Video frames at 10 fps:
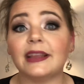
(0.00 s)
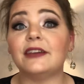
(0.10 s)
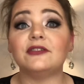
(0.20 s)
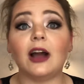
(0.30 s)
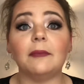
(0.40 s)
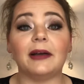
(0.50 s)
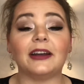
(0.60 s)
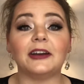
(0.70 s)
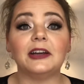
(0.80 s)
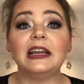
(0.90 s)
If not
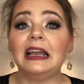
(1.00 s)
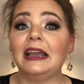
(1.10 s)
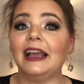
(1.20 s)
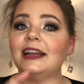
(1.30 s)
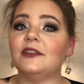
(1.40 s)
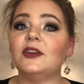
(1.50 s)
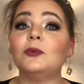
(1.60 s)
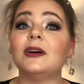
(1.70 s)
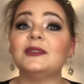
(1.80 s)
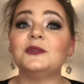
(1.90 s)
better. And if it
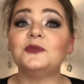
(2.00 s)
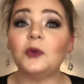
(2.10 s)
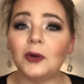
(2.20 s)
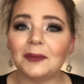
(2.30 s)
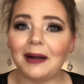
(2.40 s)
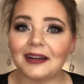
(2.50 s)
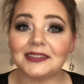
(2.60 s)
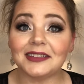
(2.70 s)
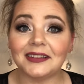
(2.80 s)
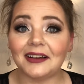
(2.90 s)
wasn't for
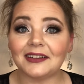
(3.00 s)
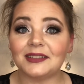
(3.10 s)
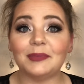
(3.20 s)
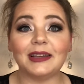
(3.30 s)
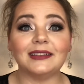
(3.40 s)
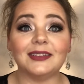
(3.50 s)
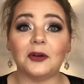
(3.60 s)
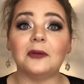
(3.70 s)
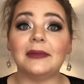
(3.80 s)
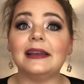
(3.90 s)
BoxyLuxe being
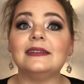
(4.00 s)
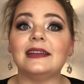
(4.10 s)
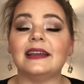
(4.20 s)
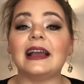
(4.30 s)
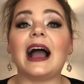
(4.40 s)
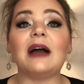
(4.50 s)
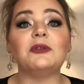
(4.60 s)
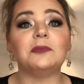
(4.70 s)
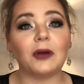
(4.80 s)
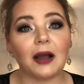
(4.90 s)
so amazing, I
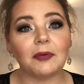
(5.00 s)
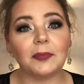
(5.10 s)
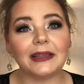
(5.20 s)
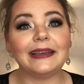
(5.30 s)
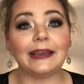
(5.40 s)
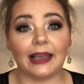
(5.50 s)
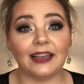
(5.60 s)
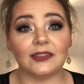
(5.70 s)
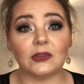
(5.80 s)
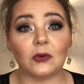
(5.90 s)
would probably
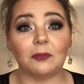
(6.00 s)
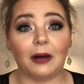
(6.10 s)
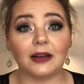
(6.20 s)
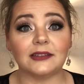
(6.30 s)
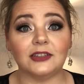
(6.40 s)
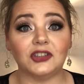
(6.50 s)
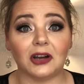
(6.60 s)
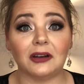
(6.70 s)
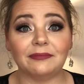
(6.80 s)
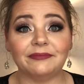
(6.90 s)
cancel
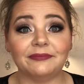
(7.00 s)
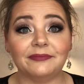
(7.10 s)
BoxyCharm,